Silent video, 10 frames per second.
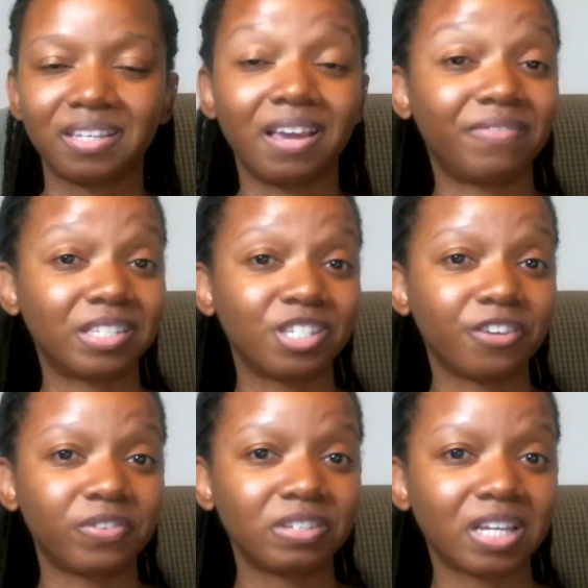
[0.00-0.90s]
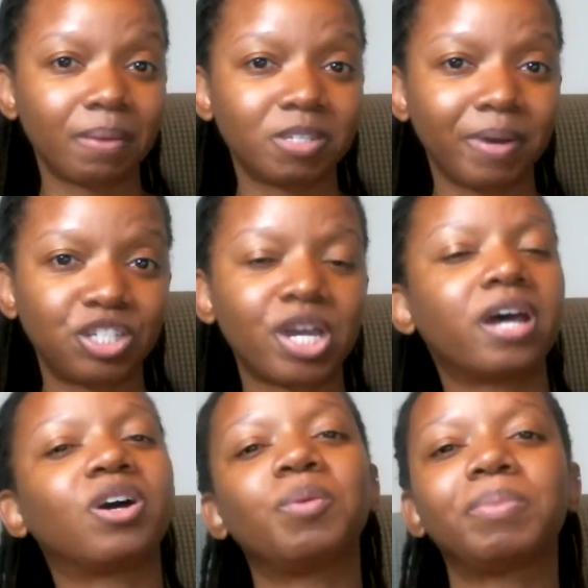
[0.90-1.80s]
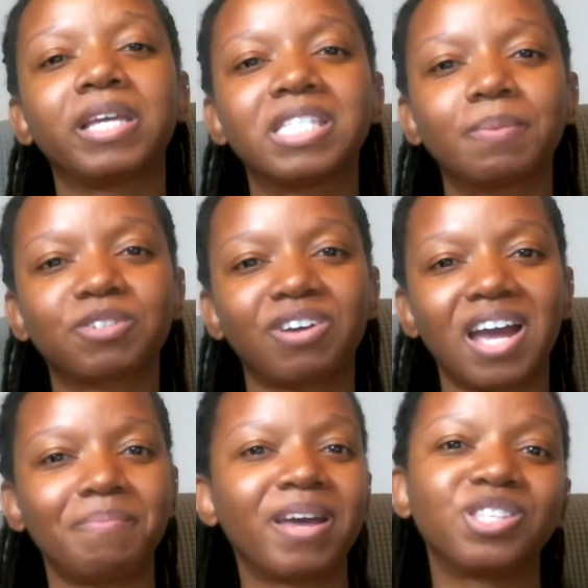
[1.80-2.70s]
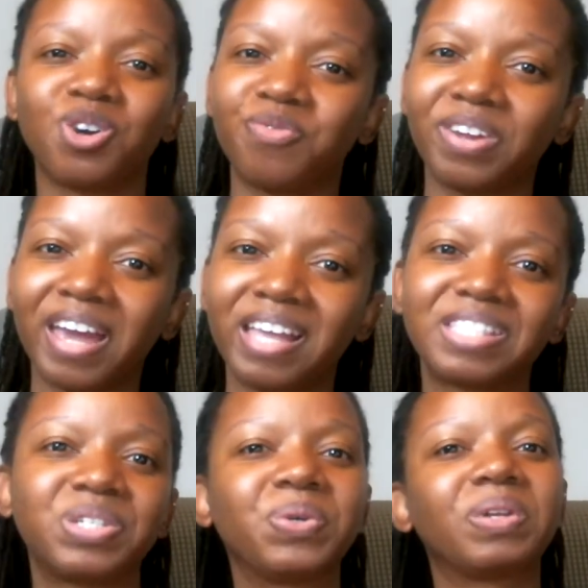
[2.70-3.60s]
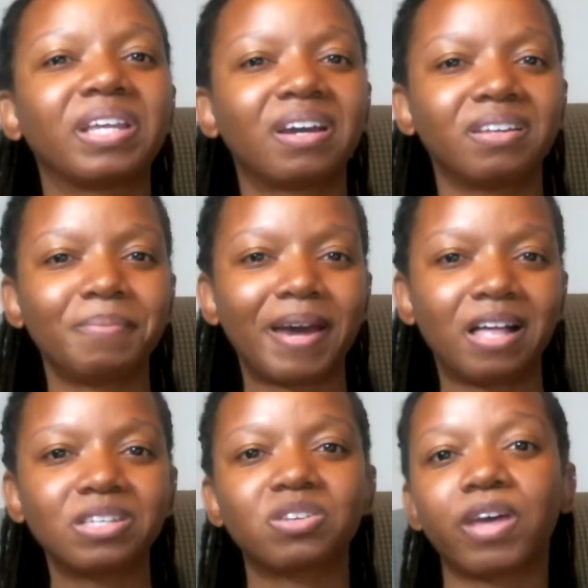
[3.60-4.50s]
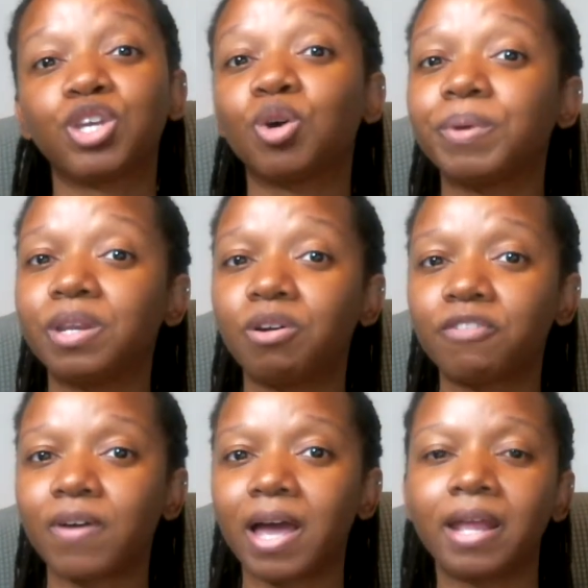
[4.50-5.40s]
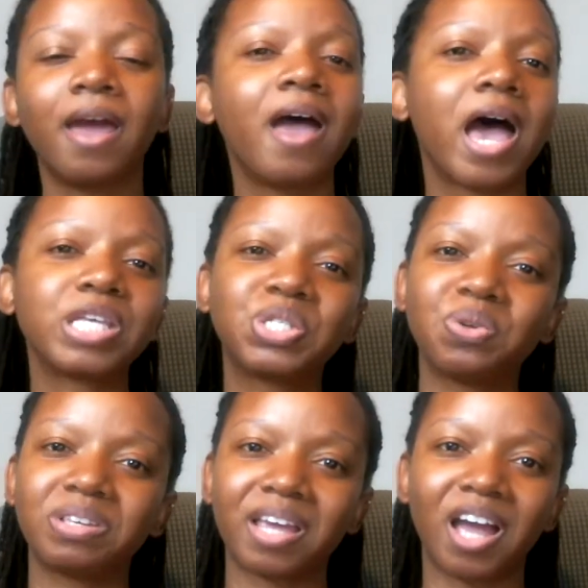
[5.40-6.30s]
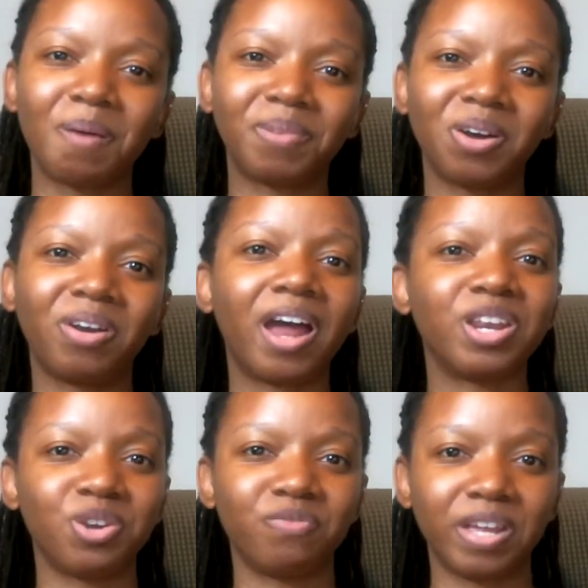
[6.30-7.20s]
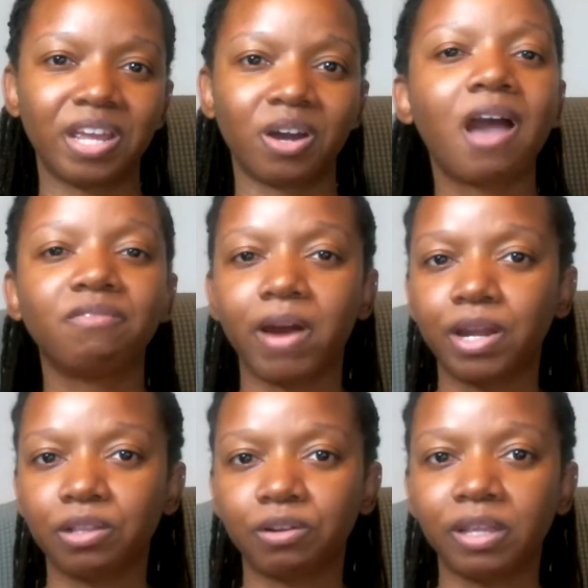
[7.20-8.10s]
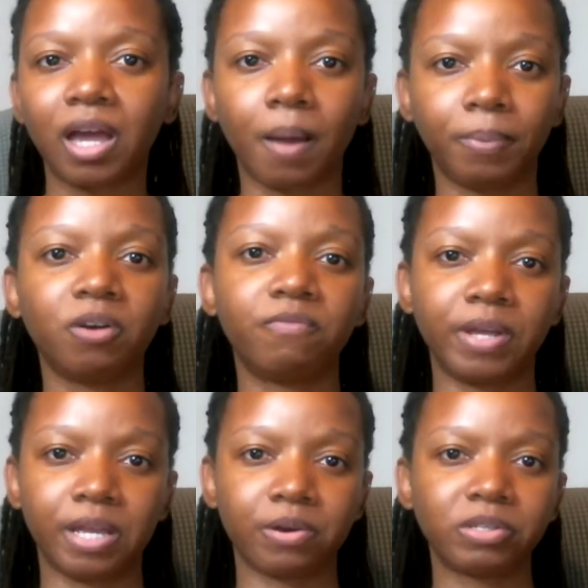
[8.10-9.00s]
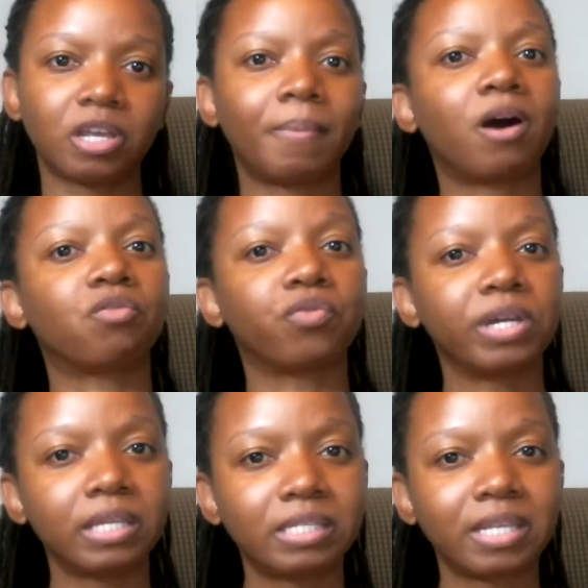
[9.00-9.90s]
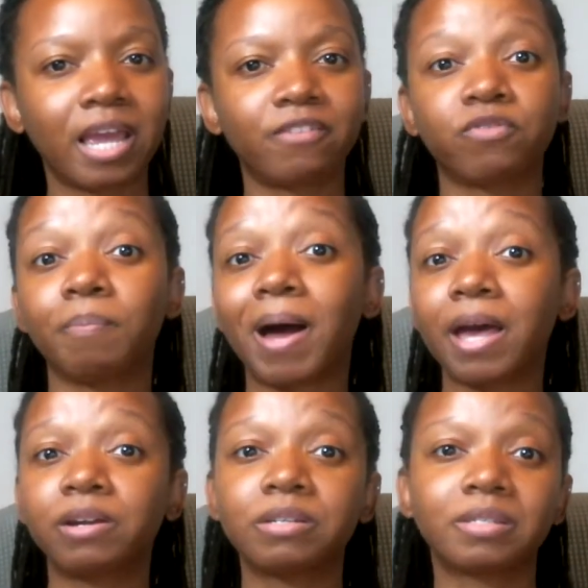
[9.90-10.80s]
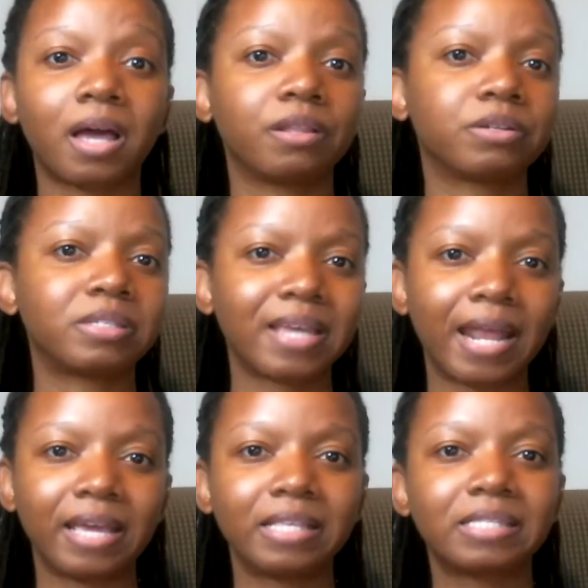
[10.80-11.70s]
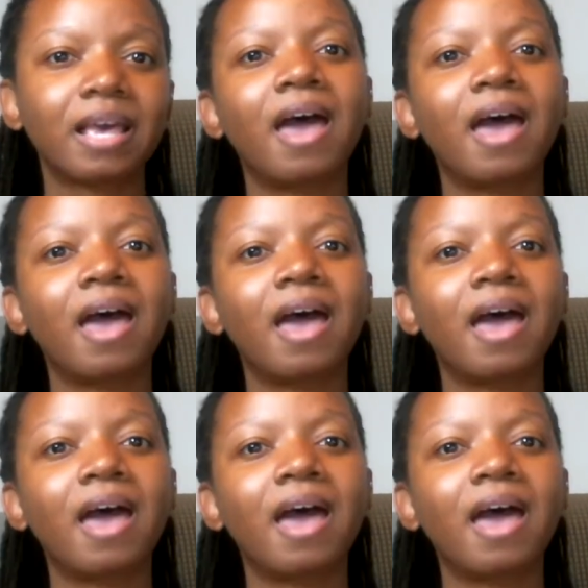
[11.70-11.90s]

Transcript: If this is your first time to my channel, please subscribe and don't forget to click on the bell so that you'll be notified as soon as I upload a new video. I regularly upload videos about real estate for buyers, sellers, tenants,